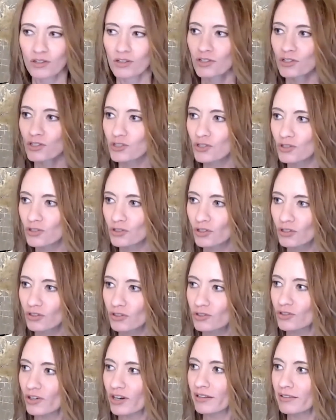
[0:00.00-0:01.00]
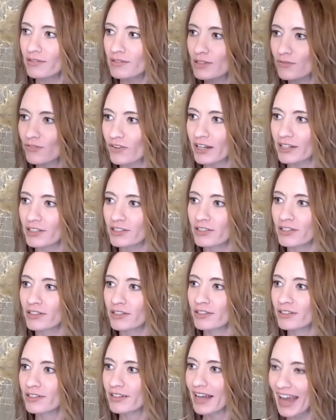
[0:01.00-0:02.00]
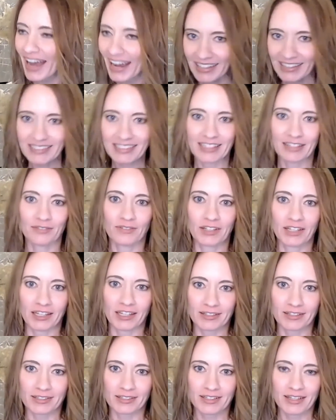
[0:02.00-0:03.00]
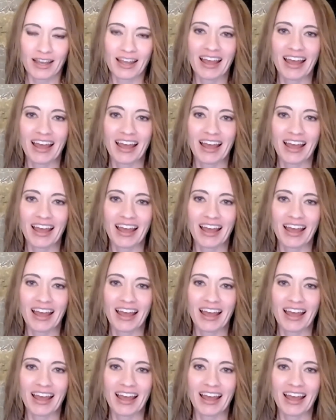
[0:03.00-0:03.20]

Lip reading: StrengthsFinder activities,